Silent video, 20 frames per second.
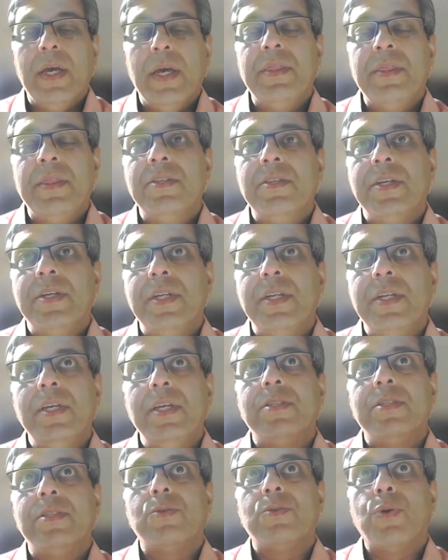
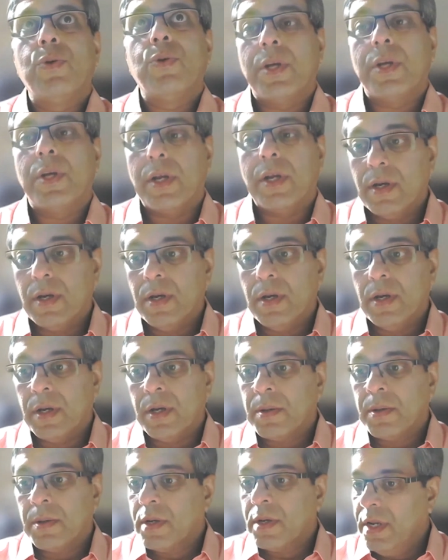ethnicity is not
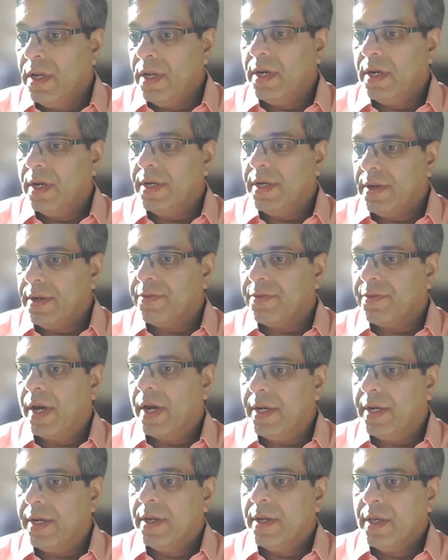a clearly
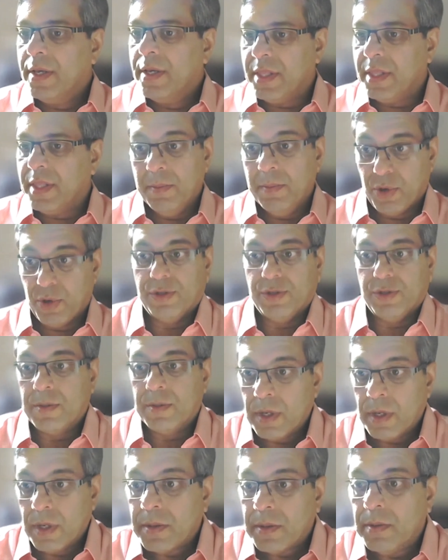defined theme,
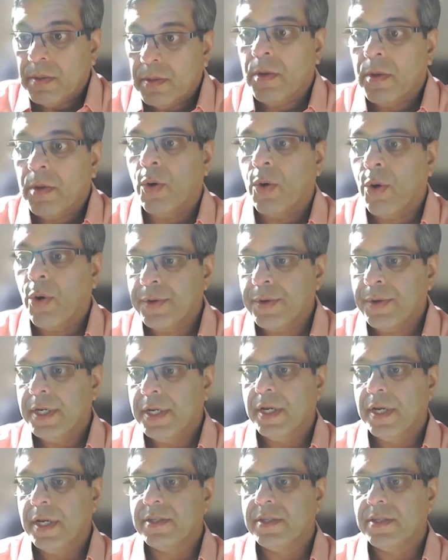because often data